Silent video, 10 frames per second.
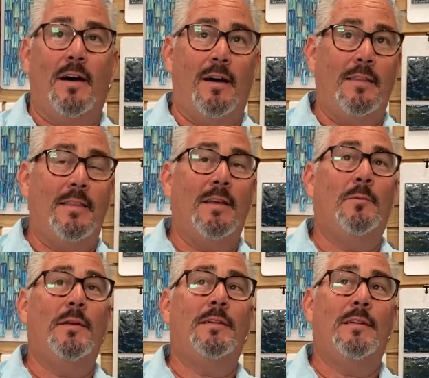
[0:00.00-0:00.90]
I think
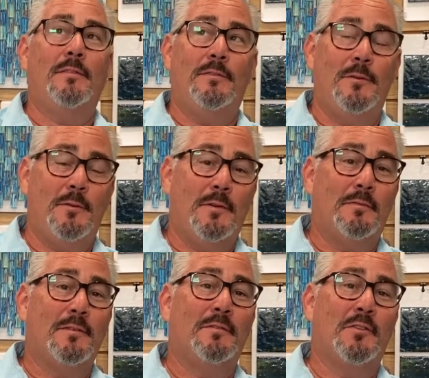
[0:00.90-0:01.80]
we did a few
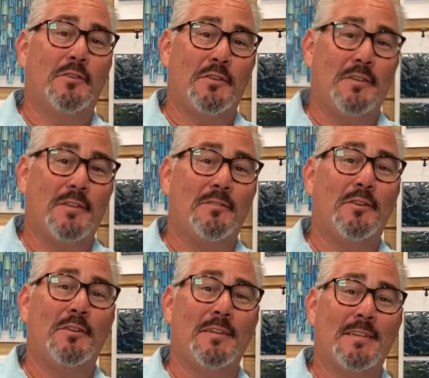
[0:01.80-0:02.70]
different versions of
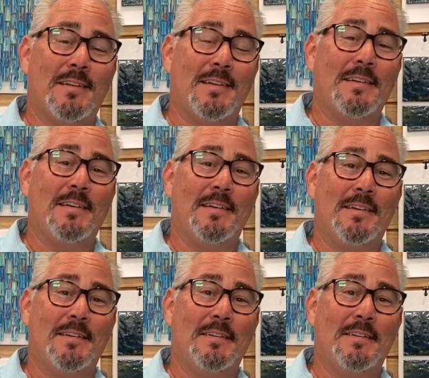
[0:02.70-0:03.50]
your design. Yeah.